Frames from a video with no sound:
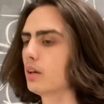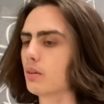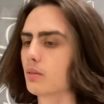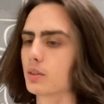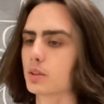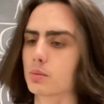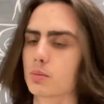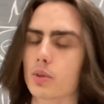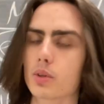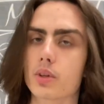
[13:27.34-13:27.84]

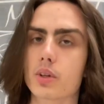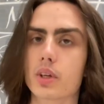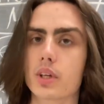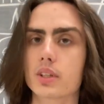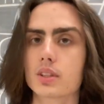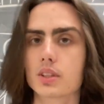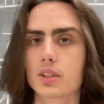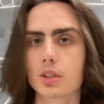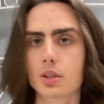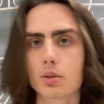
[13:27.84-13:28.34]
It's more the
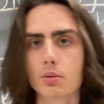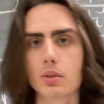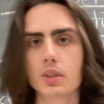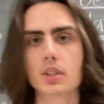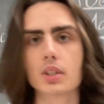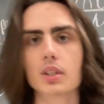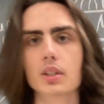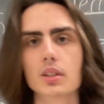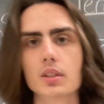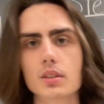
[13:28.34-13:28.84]

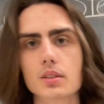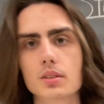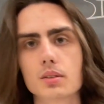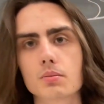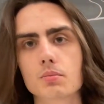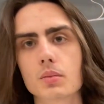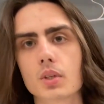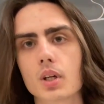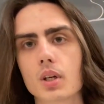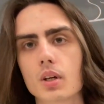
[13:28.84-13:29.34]
insecurities.
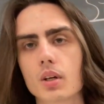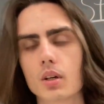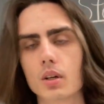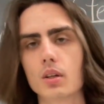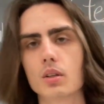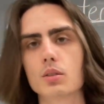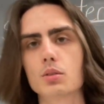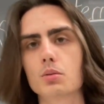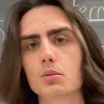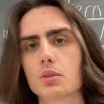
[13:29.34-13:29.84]

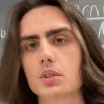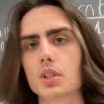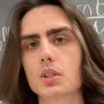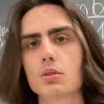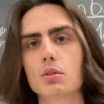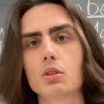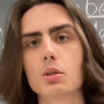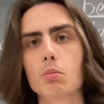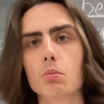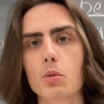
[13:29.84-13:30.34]
So it's
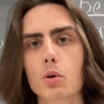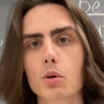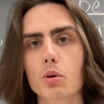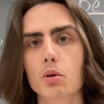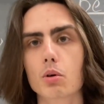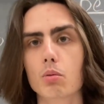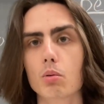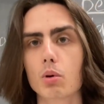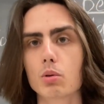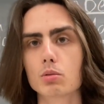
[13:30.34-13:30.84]
actually more
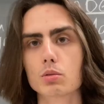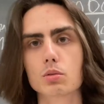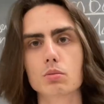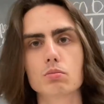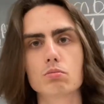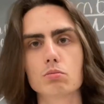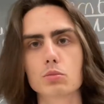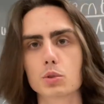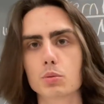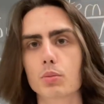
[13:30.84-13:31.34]
growth.
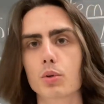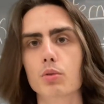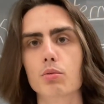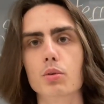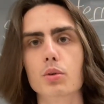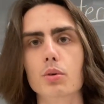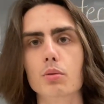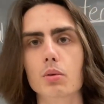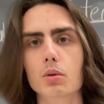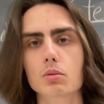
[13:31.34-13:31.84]
It's more for
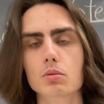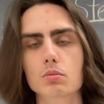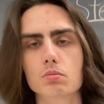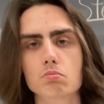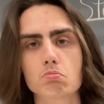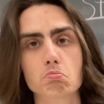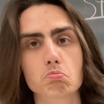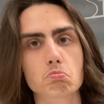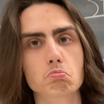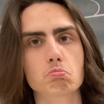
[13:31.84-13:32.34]
growth,
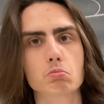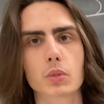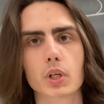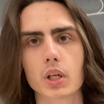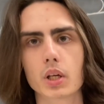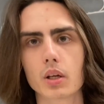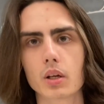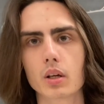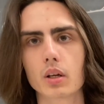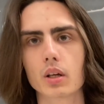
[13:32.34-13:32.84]

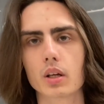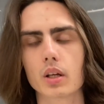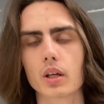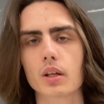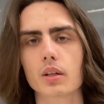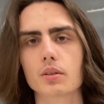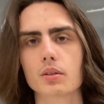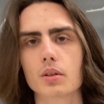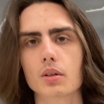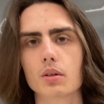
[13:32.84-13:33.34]

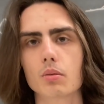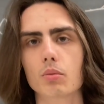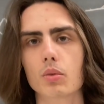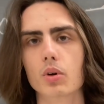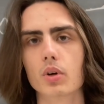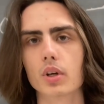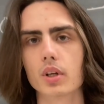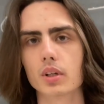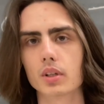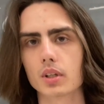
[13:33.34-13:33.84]
and more
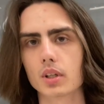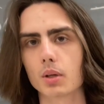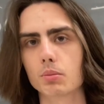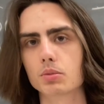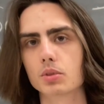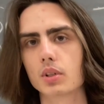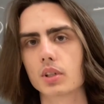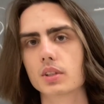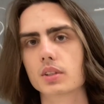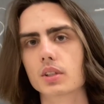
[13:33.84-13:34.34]

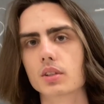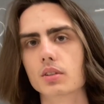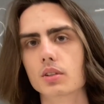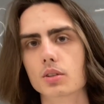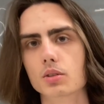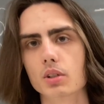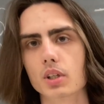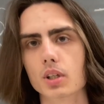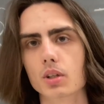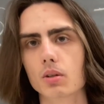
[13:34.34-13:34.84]
encapsulating the
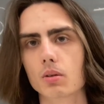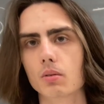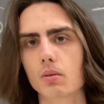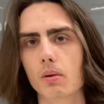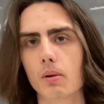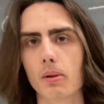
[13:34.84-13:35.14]
triangle.